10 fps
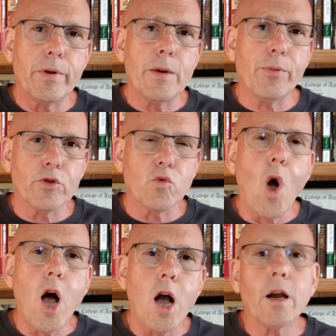in people's
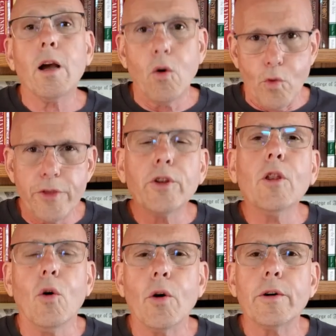walk with the
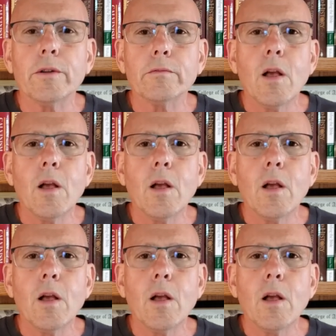Lord,